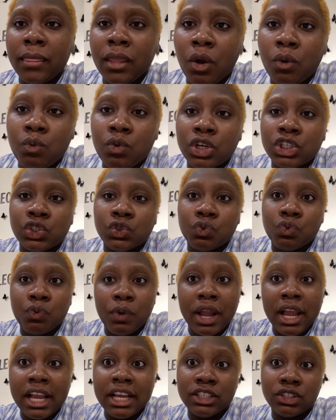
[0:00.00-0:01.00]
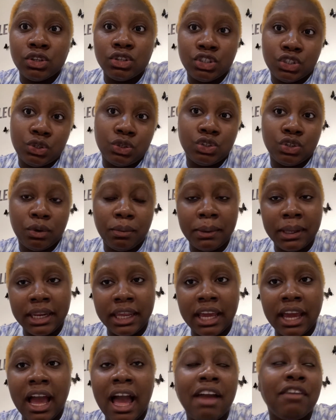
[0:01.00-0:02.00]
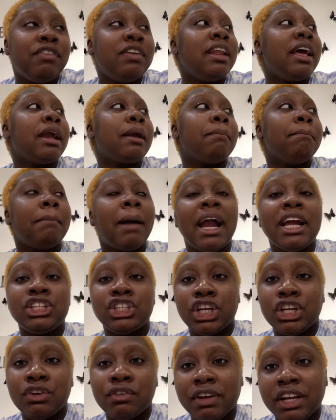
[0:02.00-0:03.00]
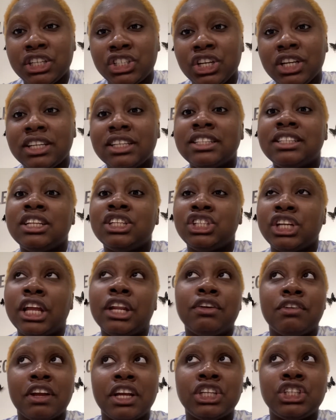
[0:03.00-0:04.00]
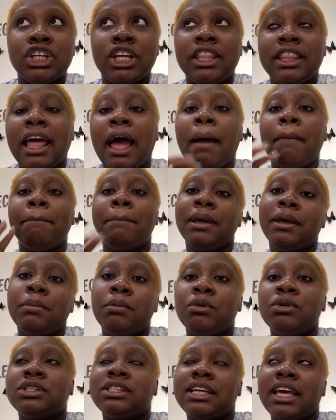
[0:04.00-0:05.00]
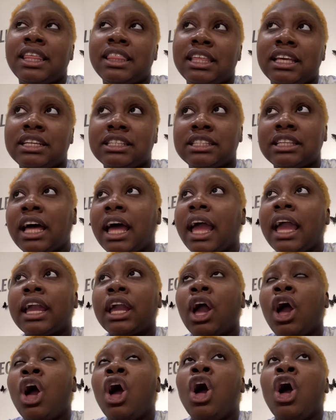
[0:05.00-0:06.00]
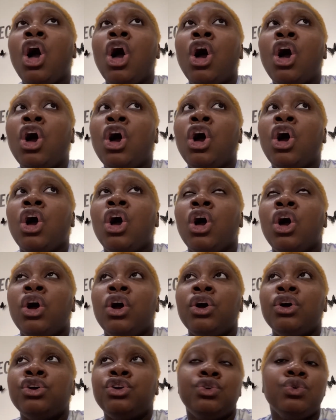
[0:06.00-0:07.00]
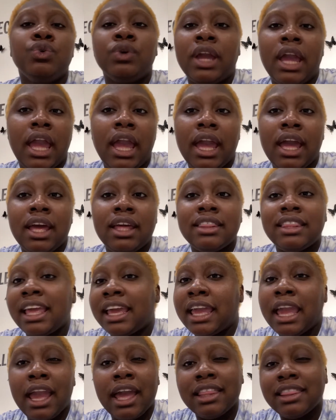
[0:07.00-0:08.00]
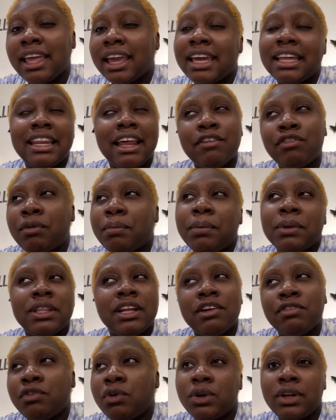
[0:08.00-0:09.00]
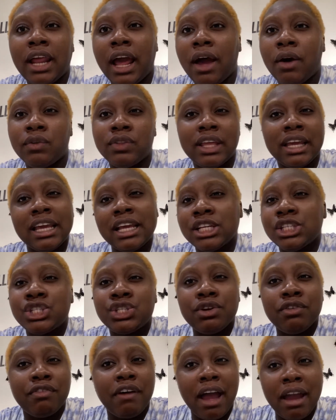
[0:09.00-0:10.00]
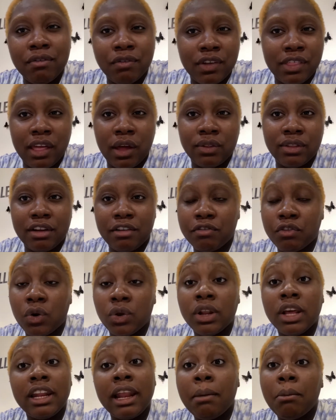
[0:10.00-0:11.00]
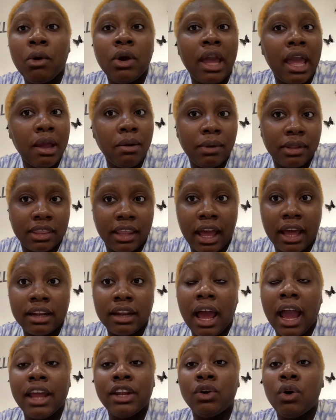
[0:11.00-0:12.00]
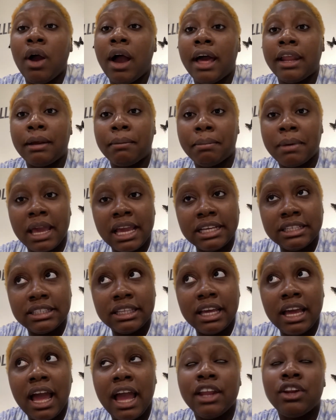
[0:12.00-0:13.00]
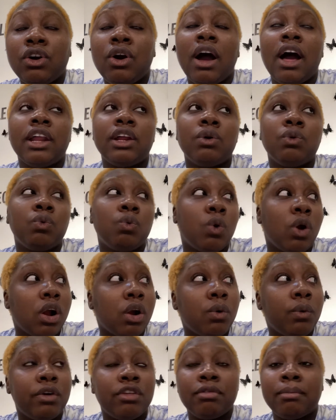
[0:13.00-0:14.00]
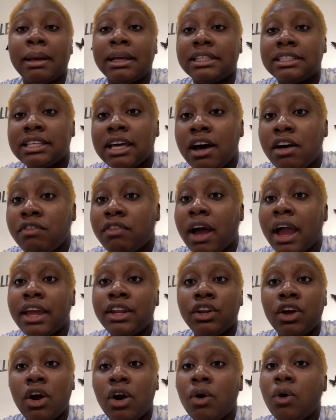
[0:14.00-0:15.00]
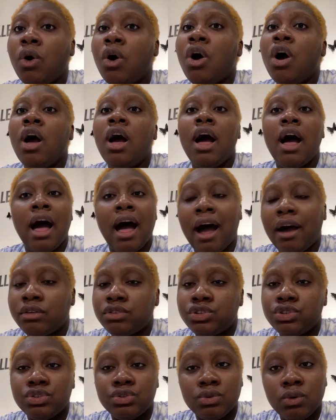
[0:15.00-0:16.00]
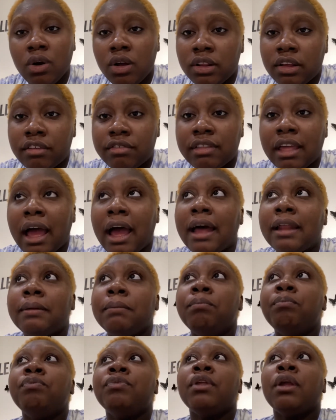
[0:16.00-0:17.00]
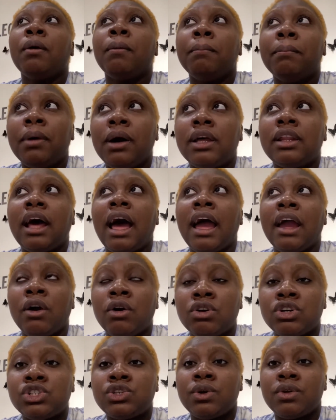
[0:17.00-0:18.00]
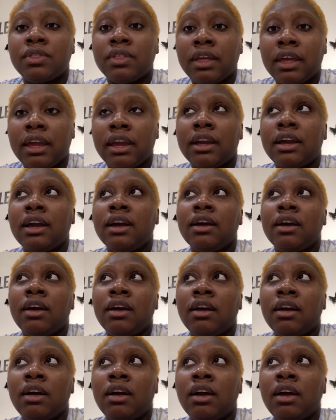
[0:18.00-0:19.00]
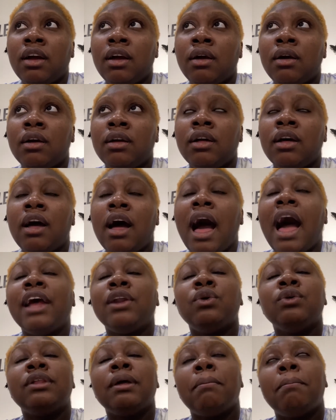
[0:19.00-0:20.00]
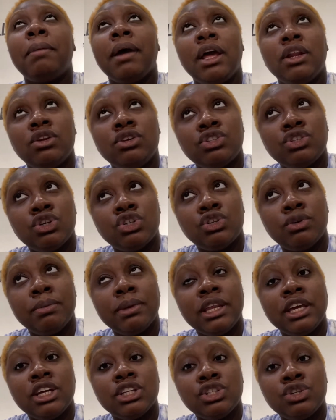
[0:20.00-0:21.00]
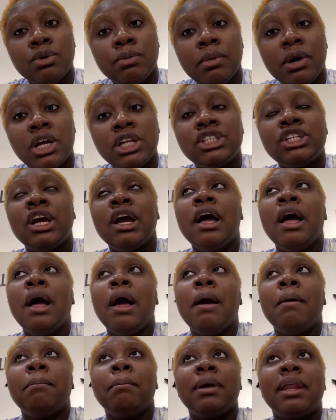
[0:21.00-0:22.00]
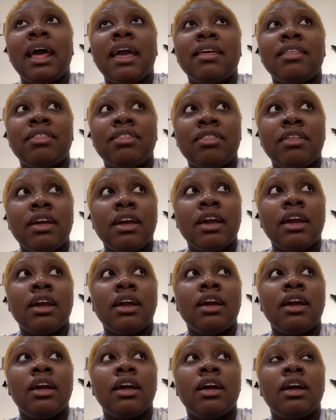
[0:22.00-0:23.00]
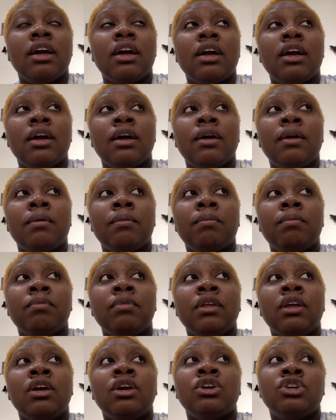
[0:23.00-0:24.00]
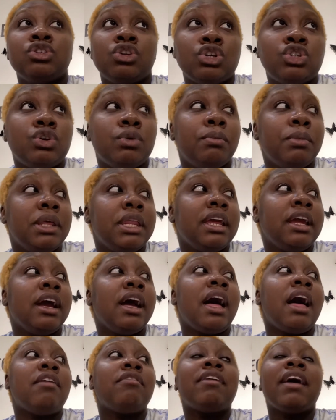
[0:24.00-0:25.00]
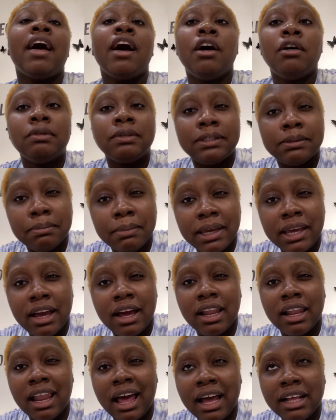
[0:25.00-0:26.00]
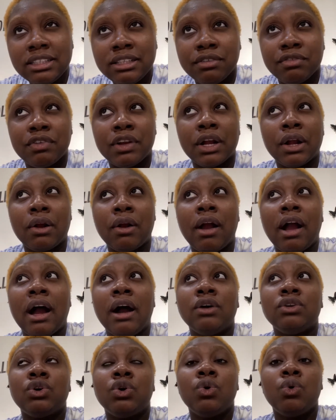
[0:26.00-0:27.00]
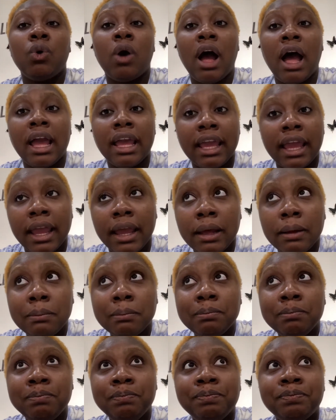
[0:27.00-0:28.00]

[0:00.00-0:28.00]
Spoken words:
was raised on social media. I feel like my generation is the generation that people say things like, they can never put their phone down. They can survive without their phone. And I'm okay with that. I know how to pace it. I how to work with myself. I know how to do all of that. But I also think I don't depend on social media too much, but I think social media have helped me a lot to figure out who I am,